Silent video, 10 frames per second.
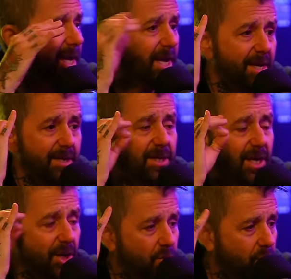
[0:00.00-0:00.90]
It is
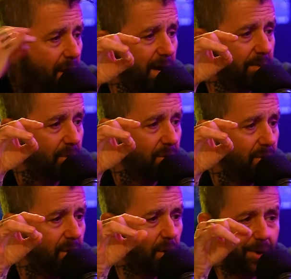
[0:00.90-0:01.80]

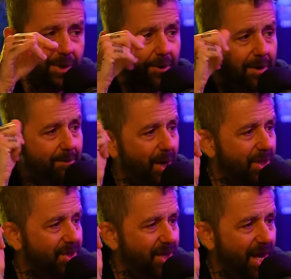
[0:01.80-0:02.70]
incredible when you're up
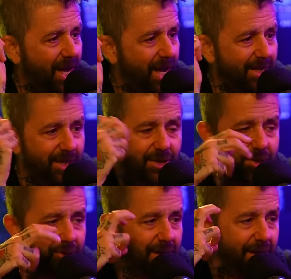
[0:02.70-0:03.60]
on stage and you're
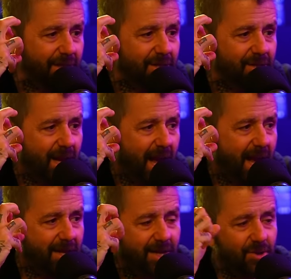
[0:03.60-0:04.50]
drinking the
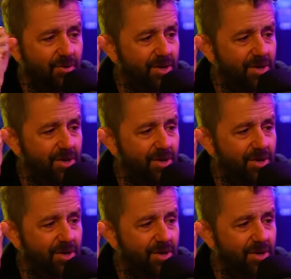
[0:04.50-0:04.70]
Jack, and then you